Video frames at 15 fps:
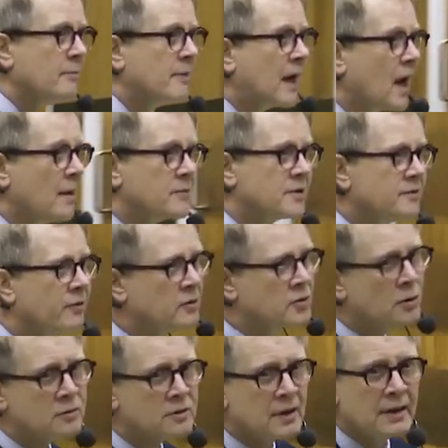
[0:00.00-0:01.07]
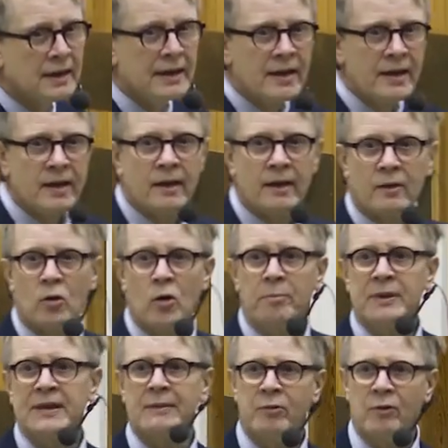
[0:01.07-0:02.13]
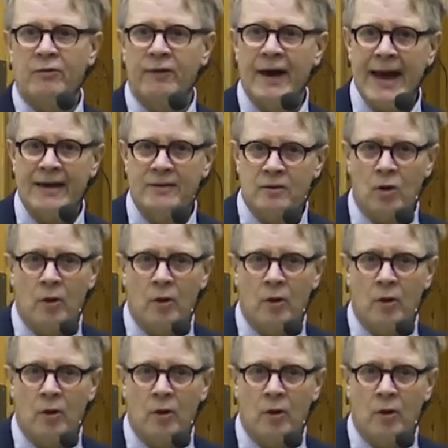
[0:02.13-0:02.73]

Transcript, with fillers: becomes social. Computable fact,